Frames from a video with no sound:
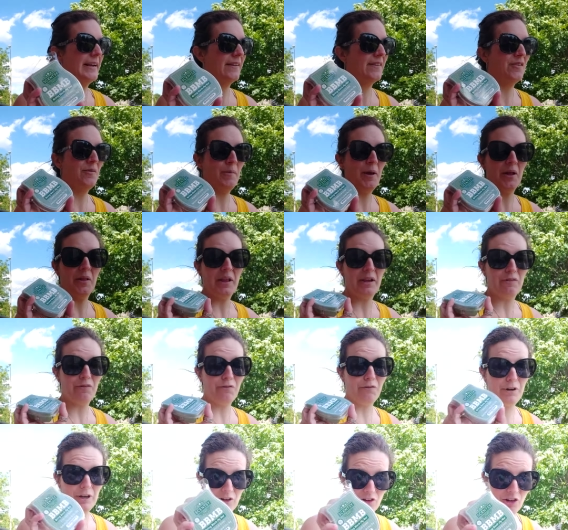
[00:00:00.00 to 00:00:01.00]
it can smell like
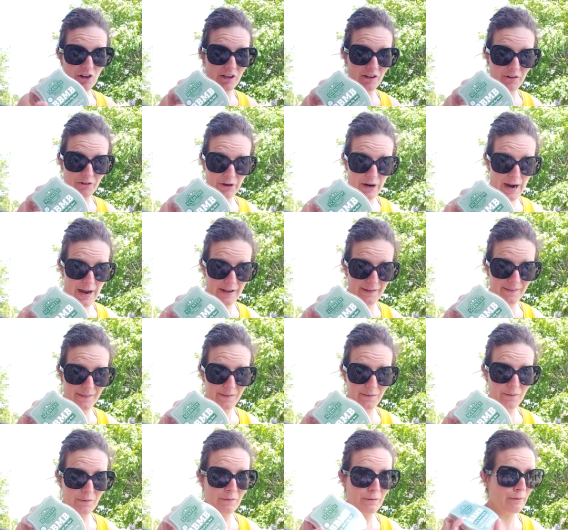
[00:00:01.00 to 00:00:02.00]
fresh cut
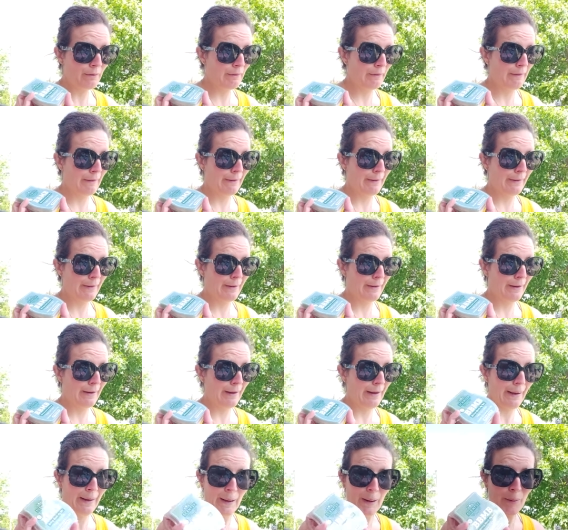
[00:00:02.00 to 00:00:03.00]
grass.
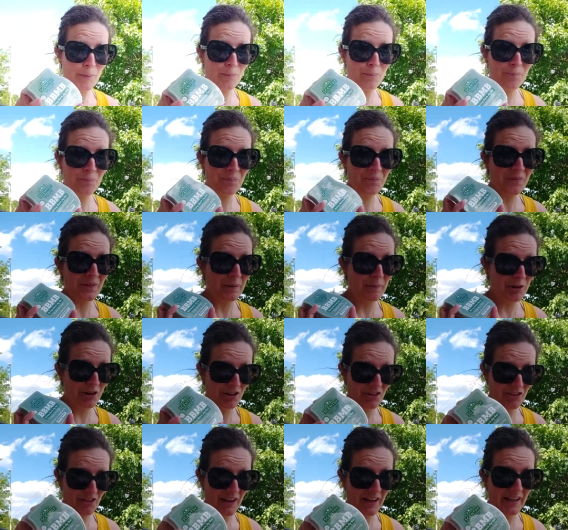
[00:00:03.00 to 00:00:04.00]
Um, let me
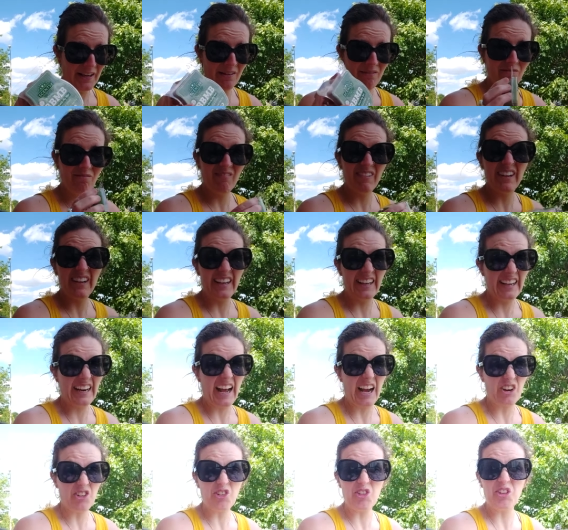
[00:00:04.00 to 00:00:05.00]
just say, it
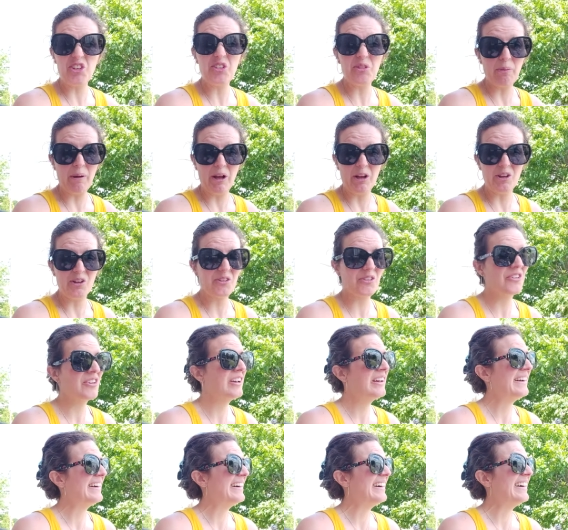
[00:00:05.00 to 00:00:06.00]
actually smells
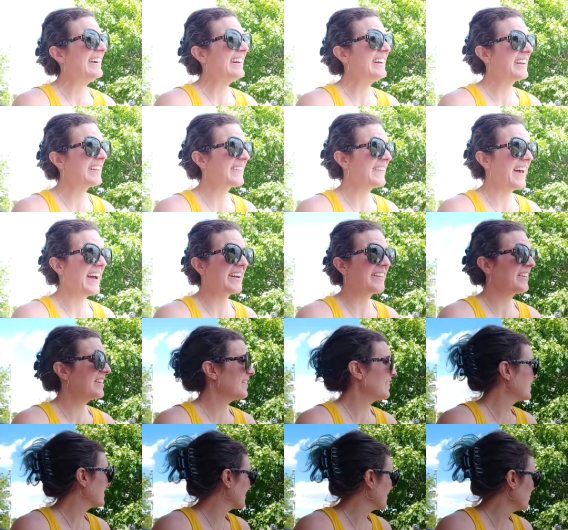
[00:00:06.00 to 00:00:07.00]

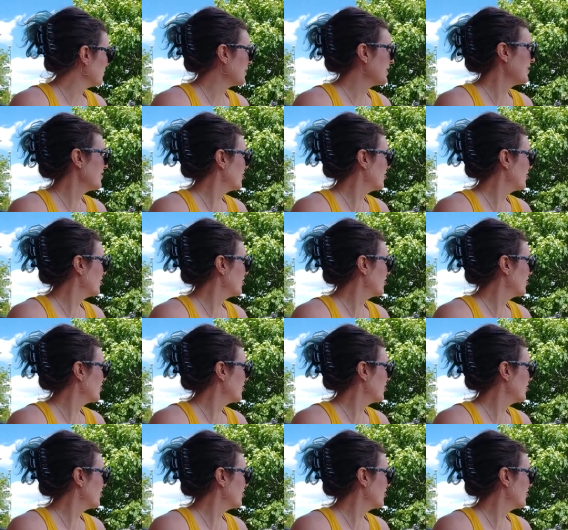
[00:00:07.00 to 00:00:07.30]
exactly like somebody